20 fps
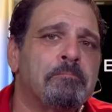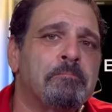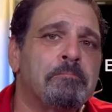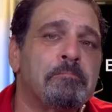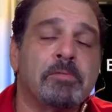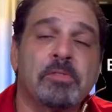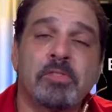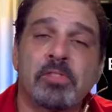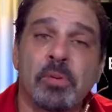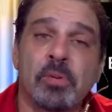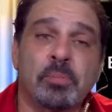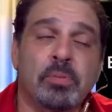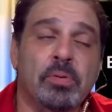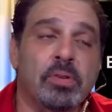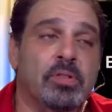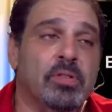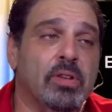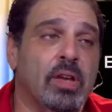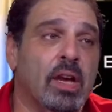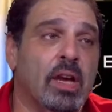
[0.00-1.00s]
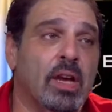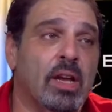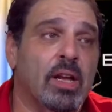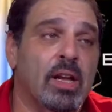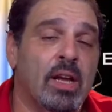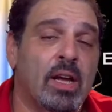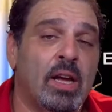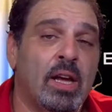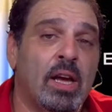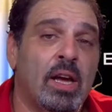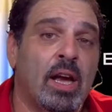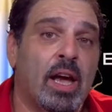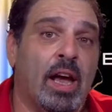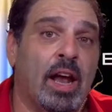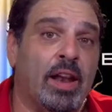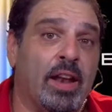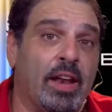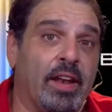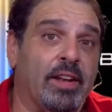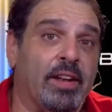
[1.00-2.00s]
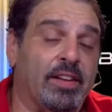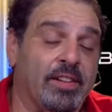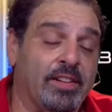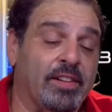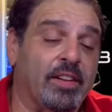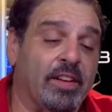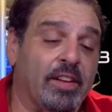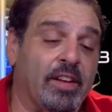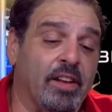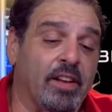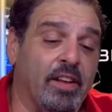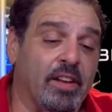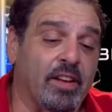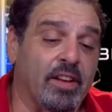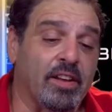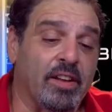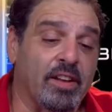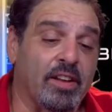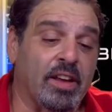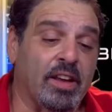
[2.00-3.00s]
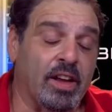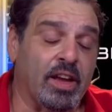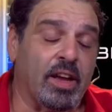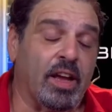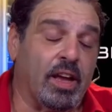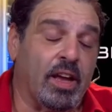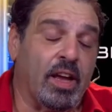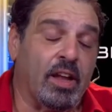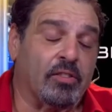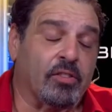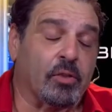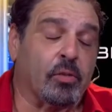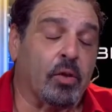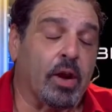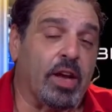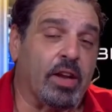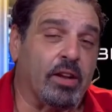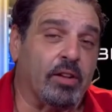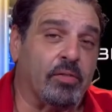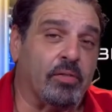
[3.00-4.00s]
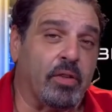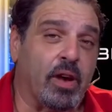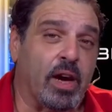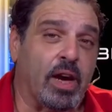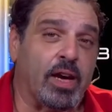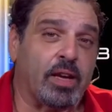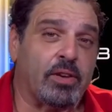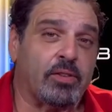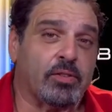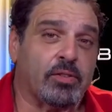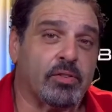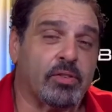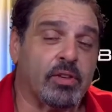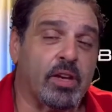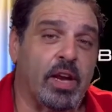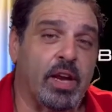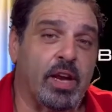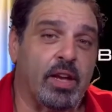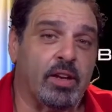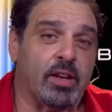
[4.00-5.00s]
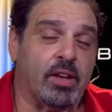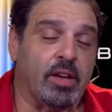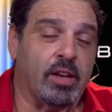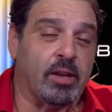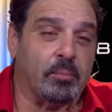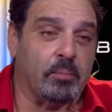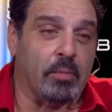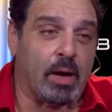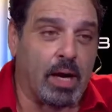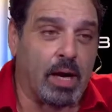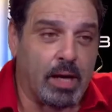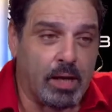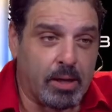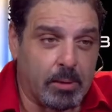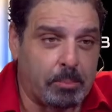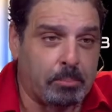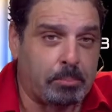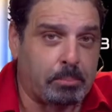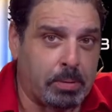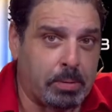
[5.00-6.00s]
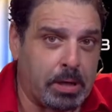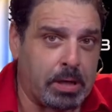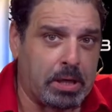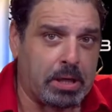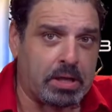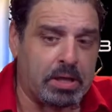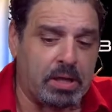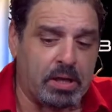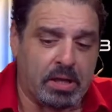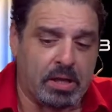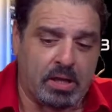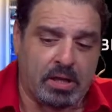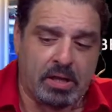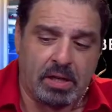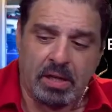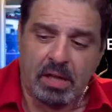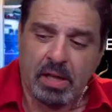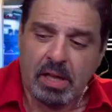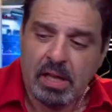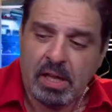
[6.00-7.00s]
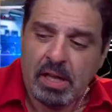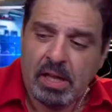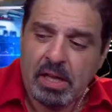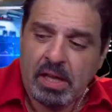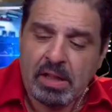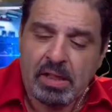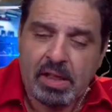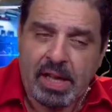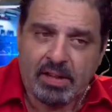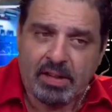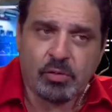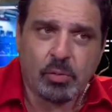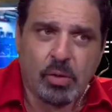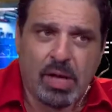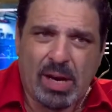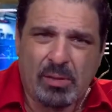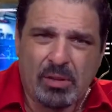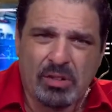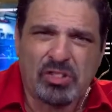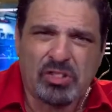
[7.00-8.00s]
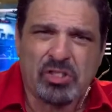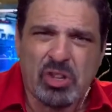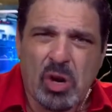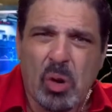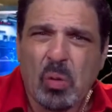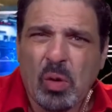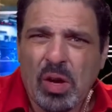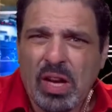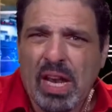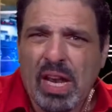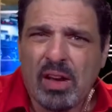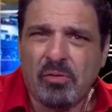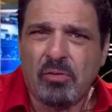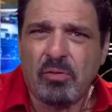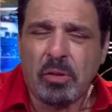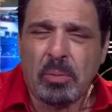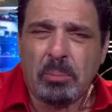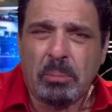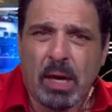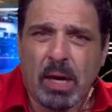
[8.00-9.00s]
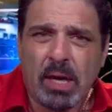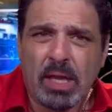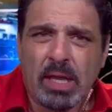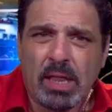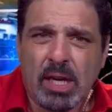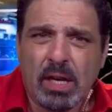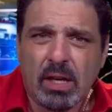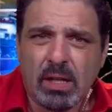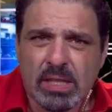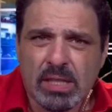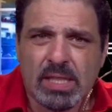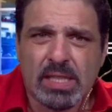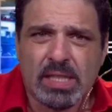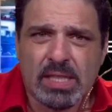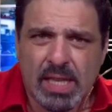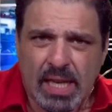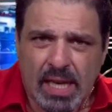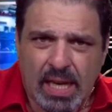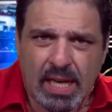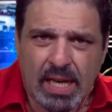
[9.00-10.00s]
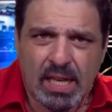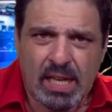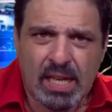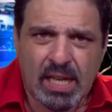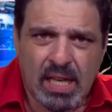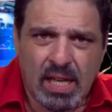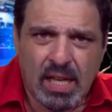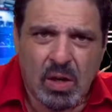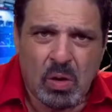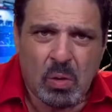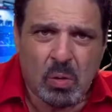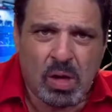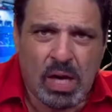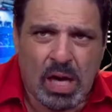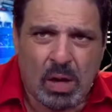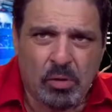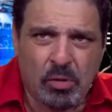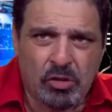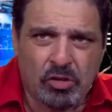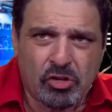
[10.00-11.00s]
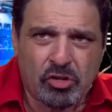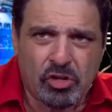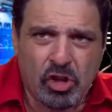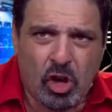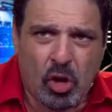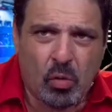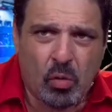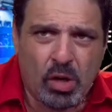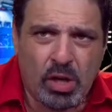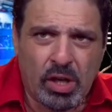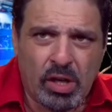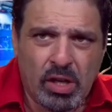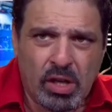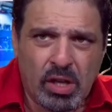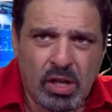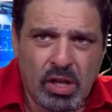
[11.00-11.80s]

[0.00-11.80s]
Simple as that. And that. It, it, it's great advice. And in my opinion, that's what I was showing everybody there today when I was showing